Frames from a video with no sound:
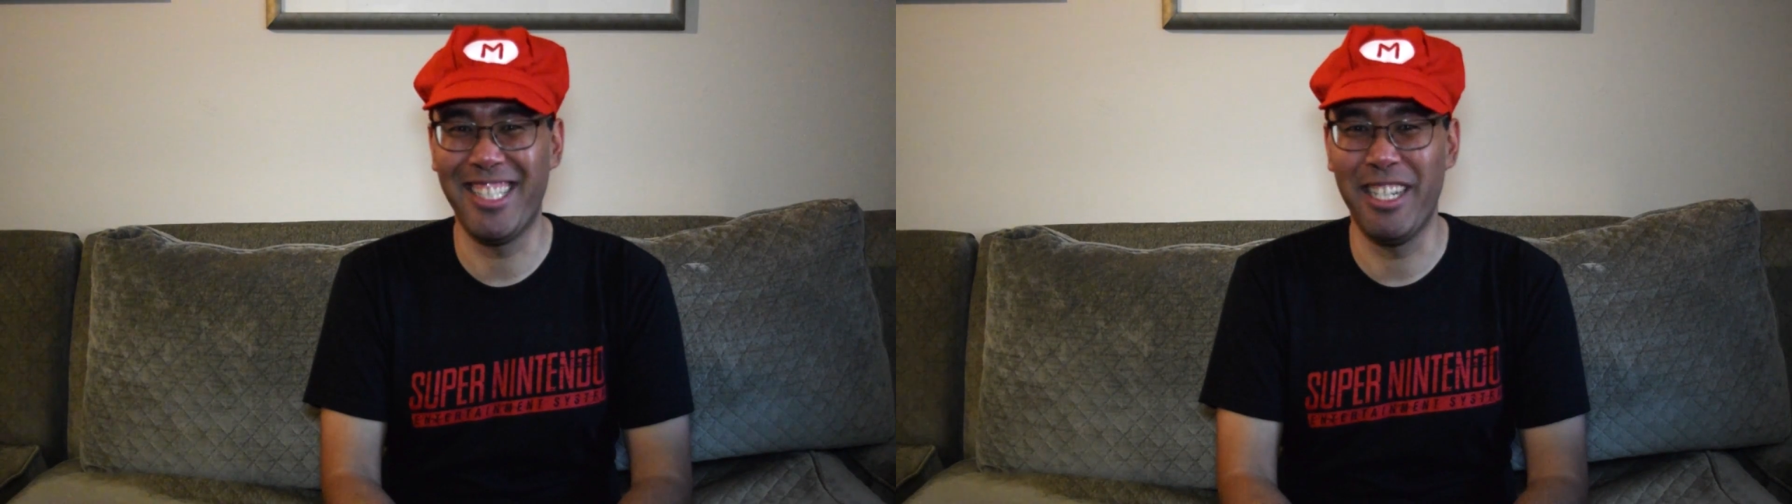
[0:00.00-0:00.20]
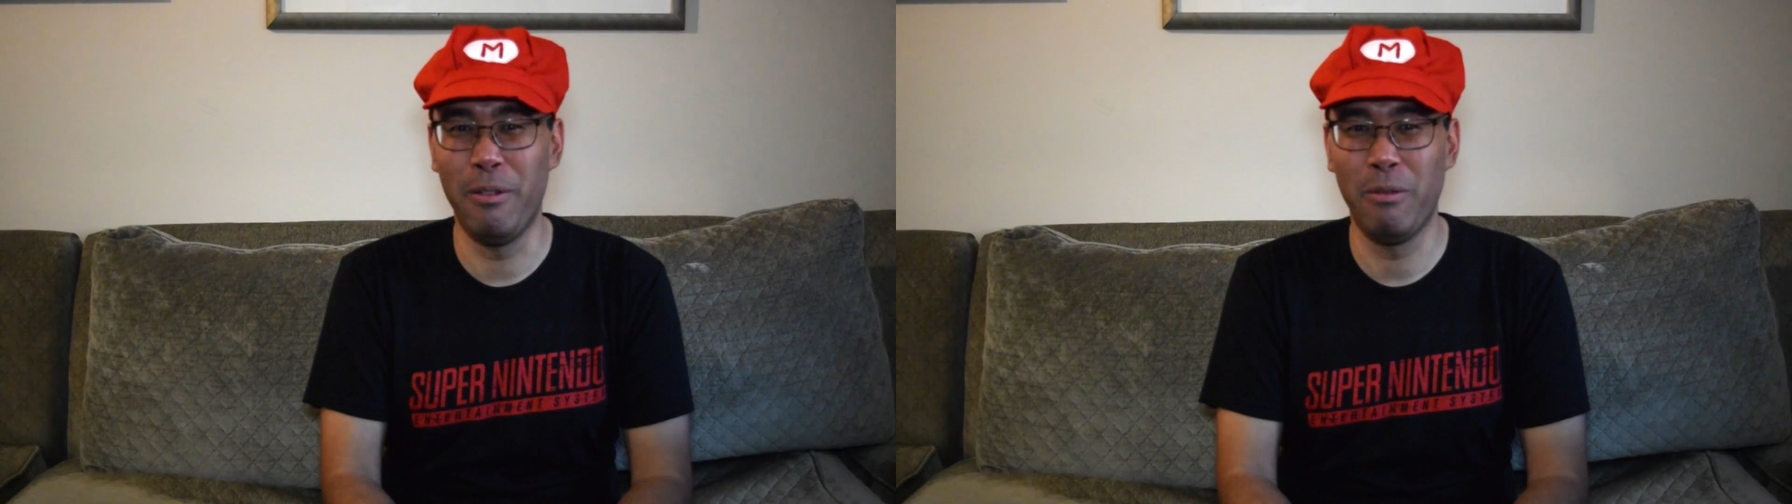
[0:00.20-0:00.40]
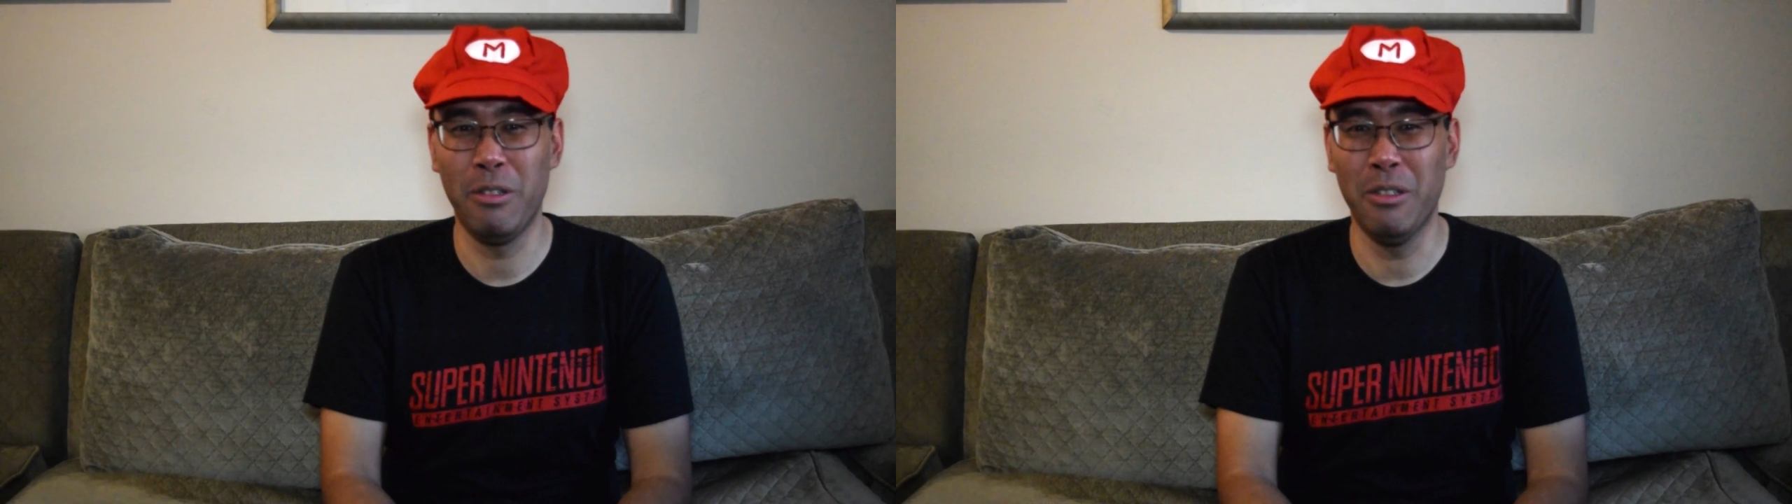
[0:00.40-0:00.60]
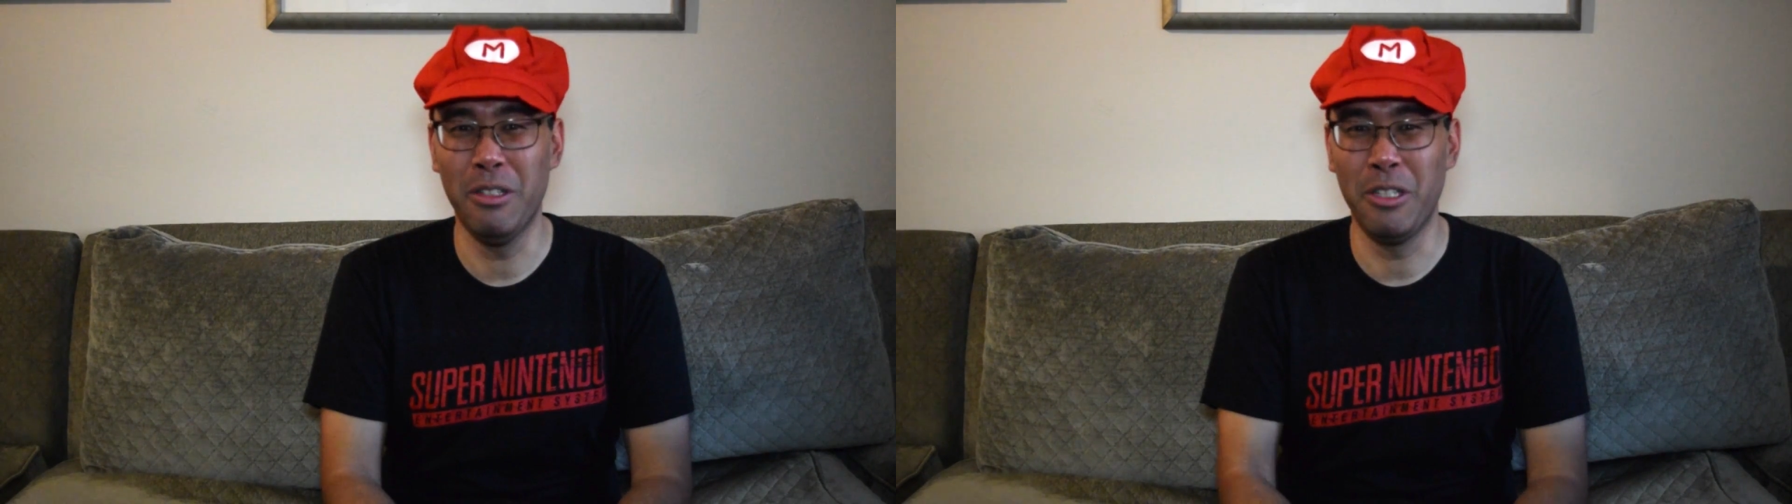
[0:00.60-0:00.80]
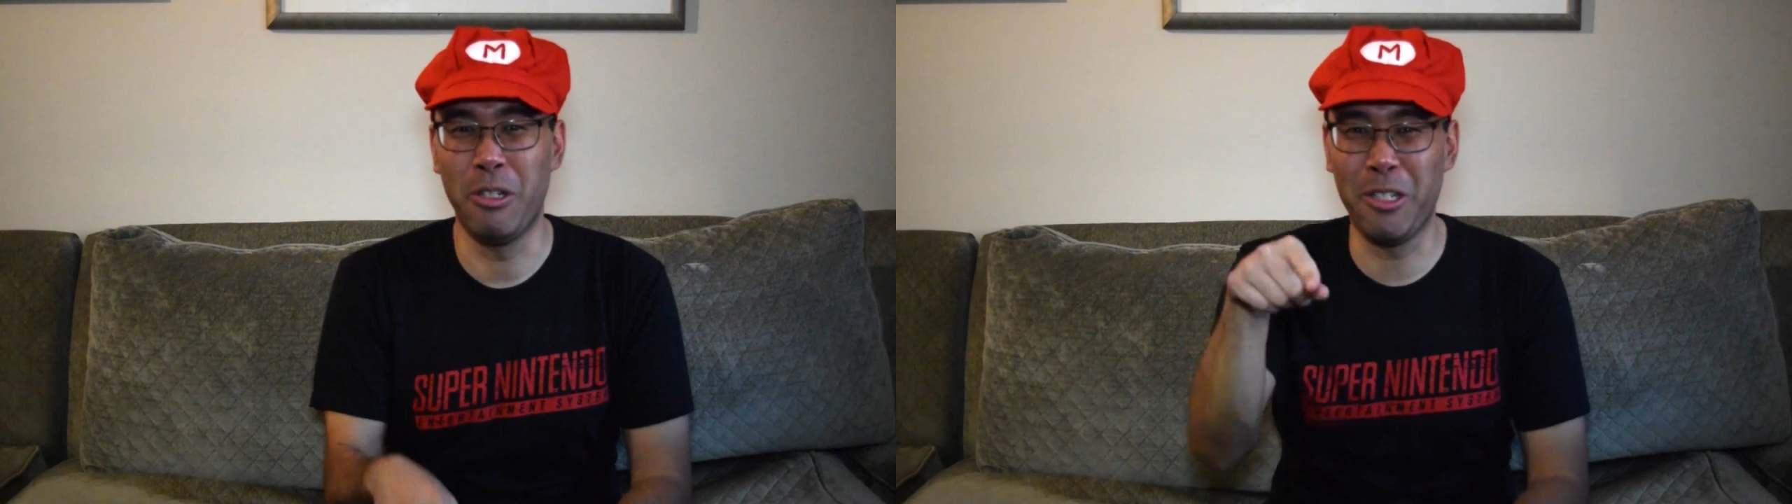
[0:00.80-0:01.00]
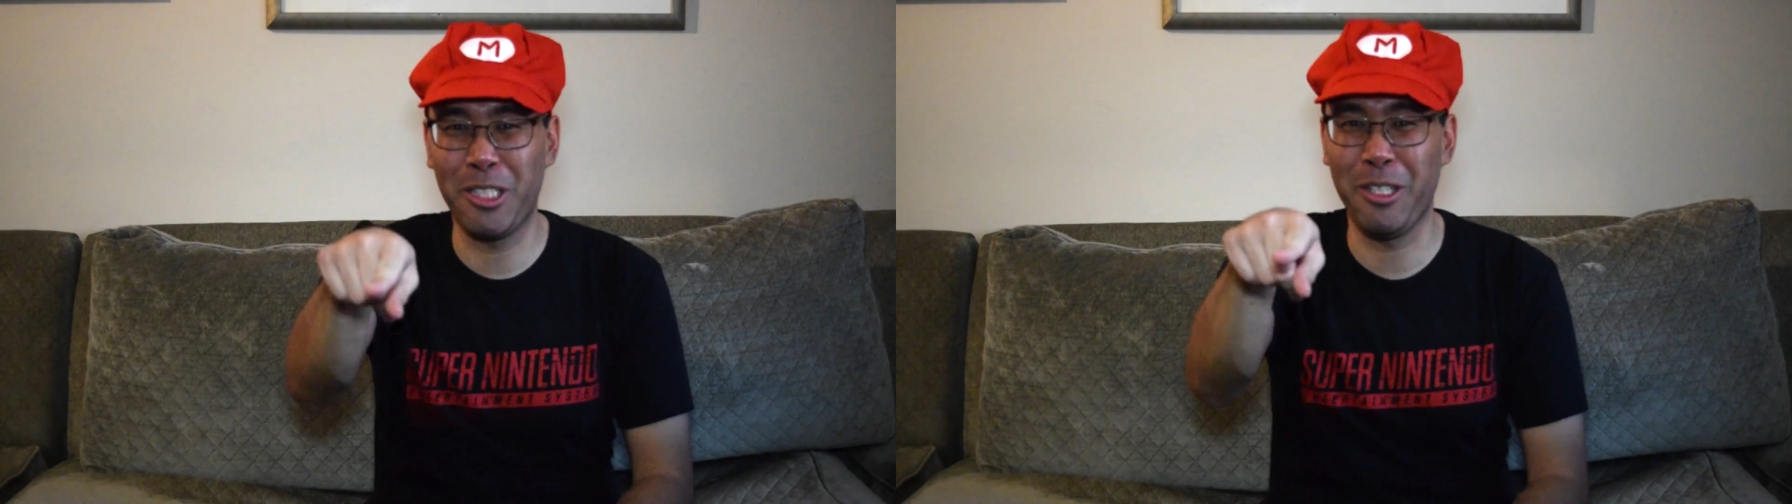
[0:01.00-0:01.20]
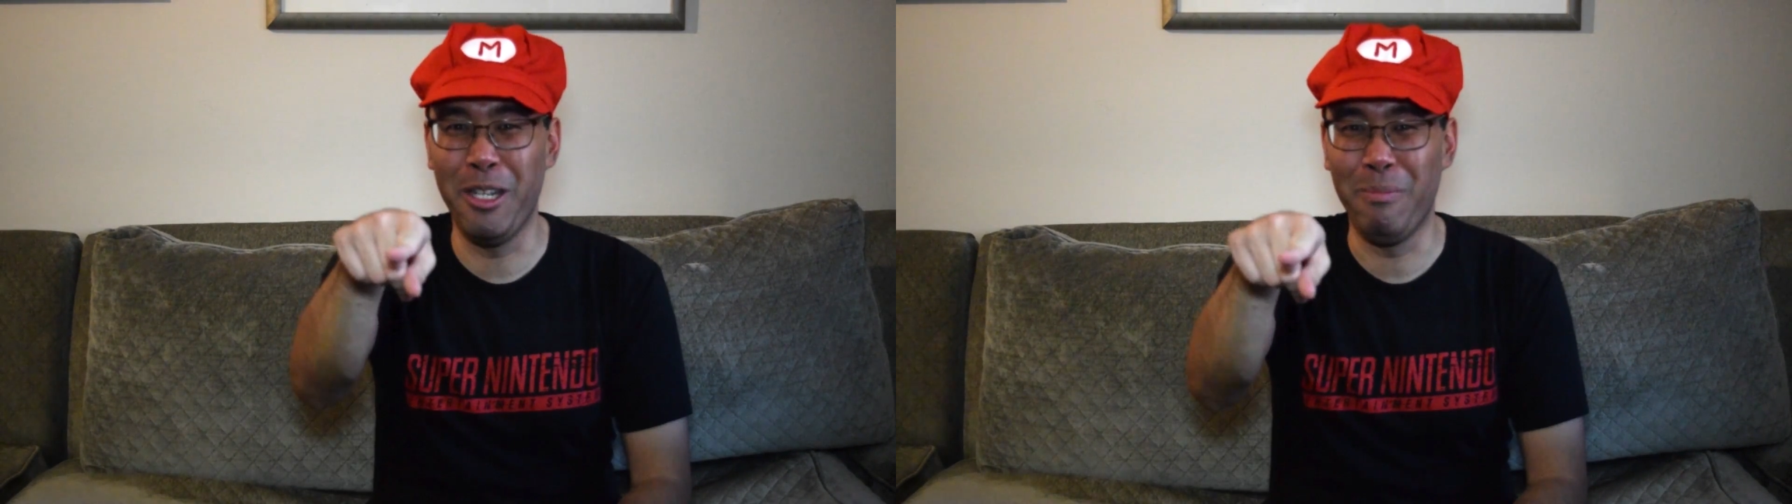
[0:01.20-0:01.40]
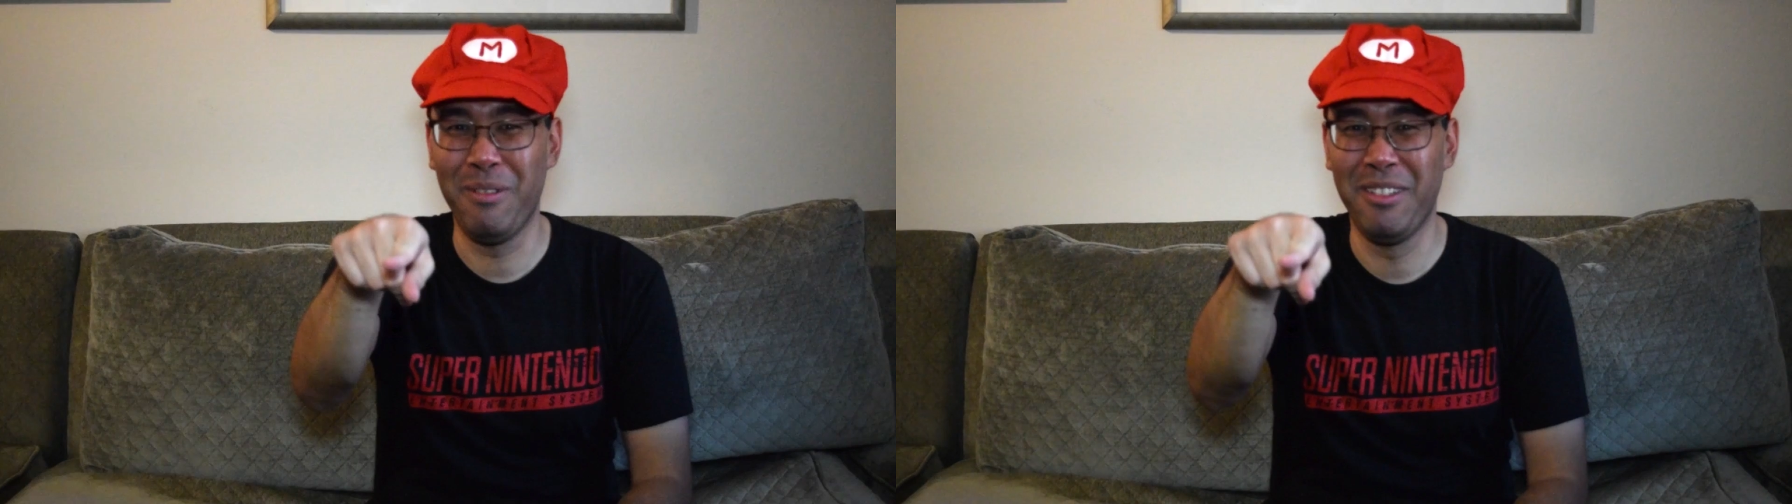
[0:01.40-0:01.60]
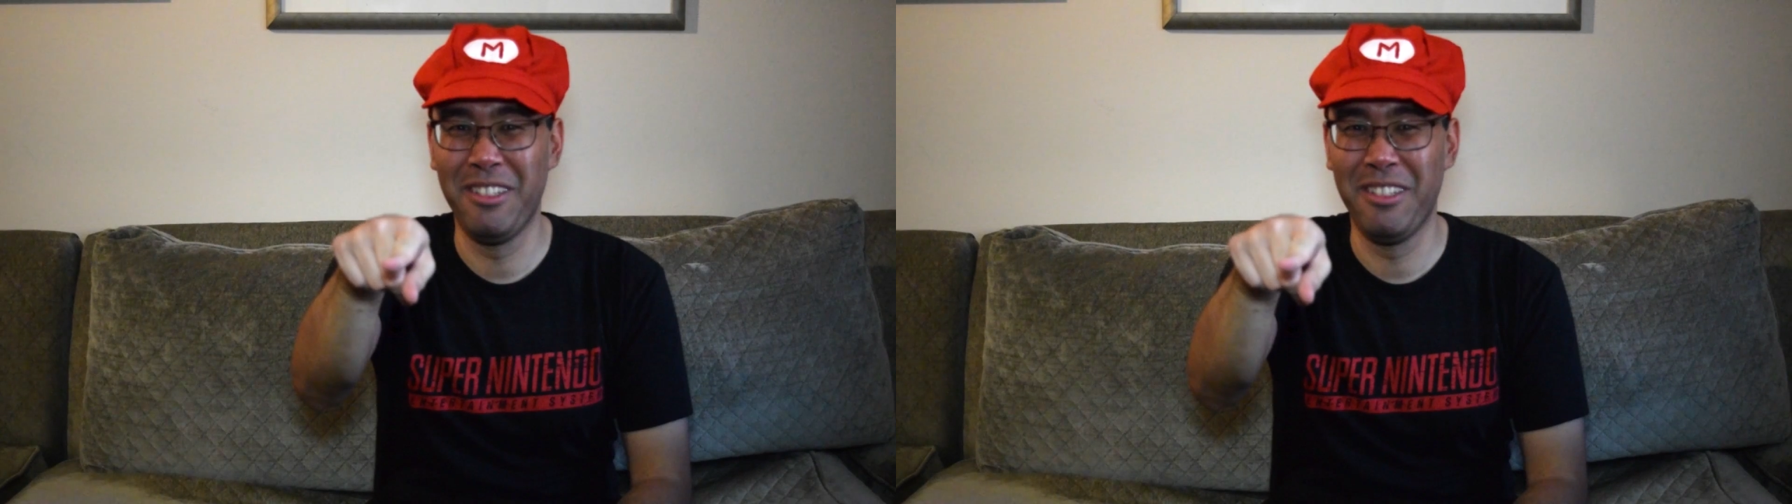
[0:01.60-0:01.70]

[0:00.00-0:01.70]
said, Go to sleep.